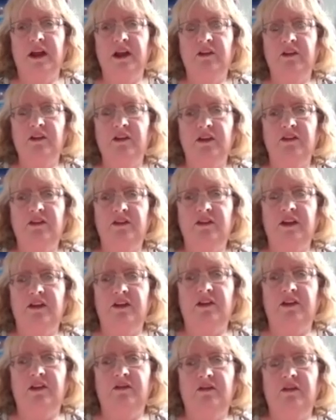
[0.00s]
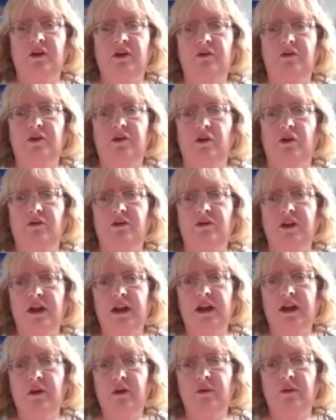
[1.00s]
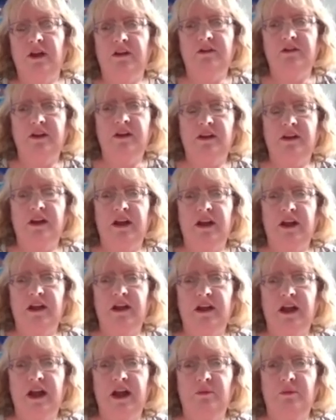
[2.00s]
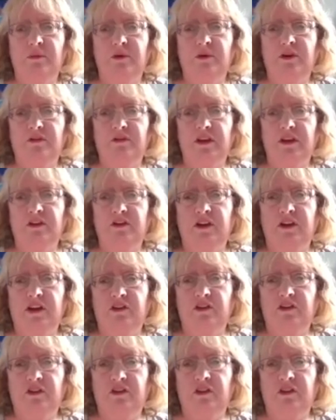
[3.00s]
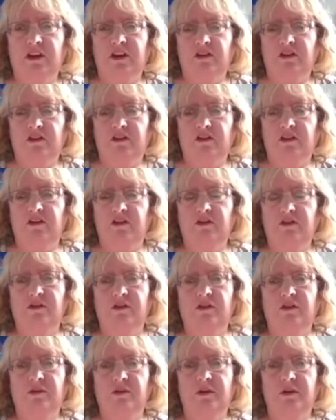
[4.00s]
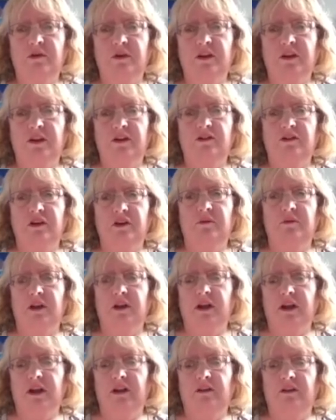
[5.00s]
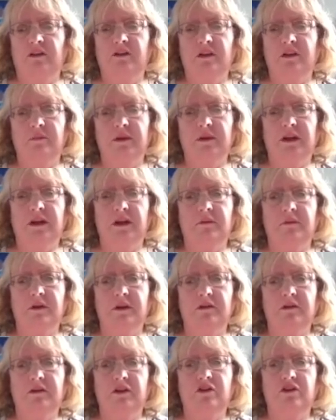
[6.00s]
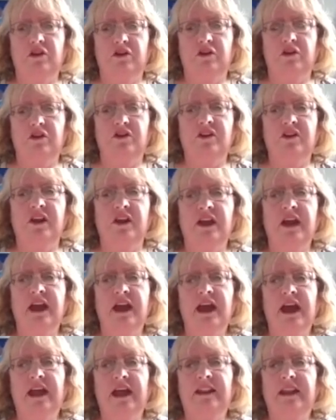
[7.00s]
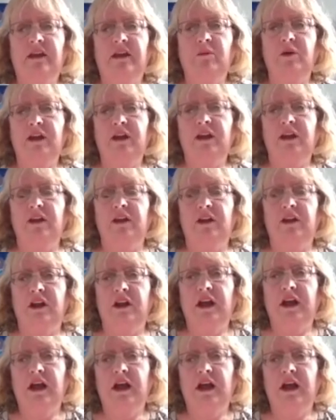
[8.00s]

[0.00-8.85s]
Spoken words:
So this is an idea of we have an output of the education sector as the difference between the terminal and the beginning period stocks. And then we can